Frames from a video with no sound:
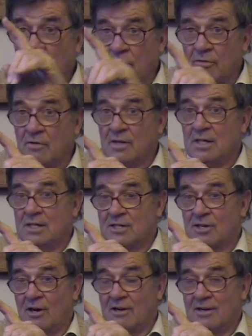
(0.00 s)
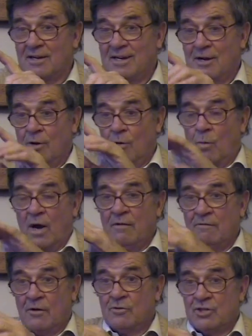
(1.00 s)
that it's got one
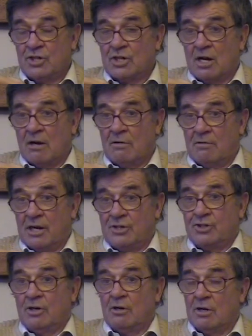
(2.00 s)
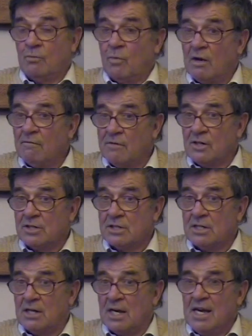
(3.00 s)
voltage current ratio and one
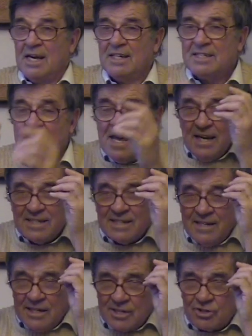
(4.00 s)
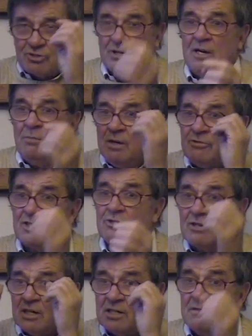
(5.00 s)
velocity. It's an extremely
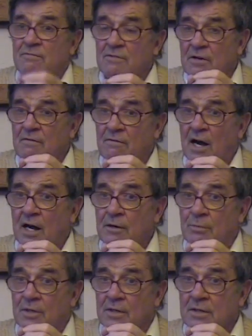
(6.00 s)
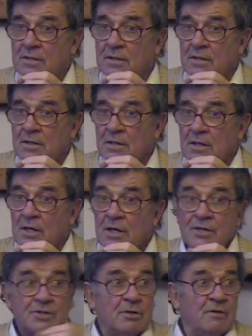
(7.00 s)
restrictive environment.
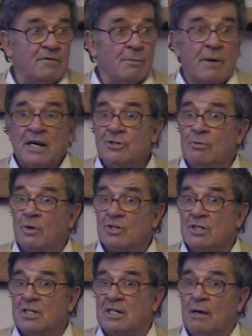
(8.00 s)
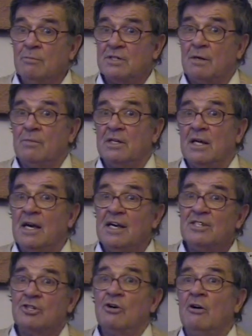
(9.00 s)
So if the battery wants to dump something in there,
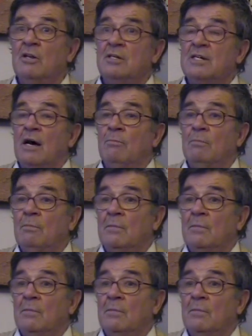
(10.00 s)
it's got to dump